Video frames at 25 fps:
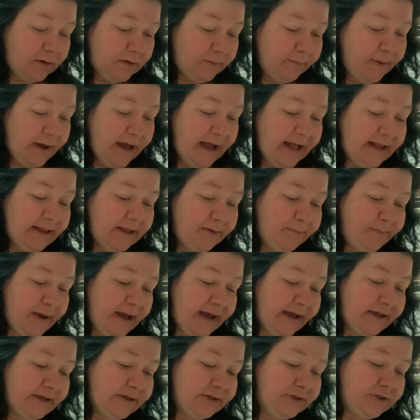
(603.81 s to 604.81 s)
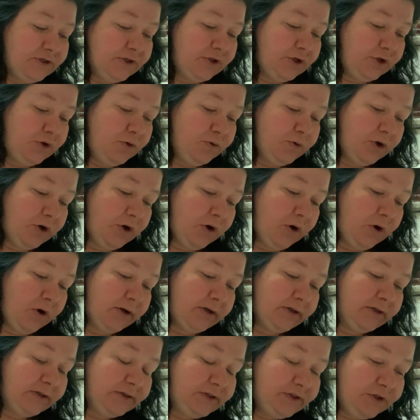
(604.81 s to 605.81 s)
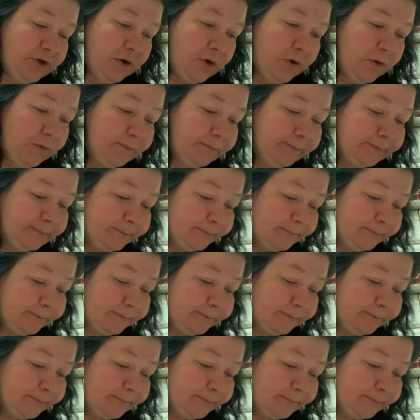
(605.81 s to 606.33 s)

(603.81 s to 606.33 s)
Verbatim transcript: palette back into the unicarton. So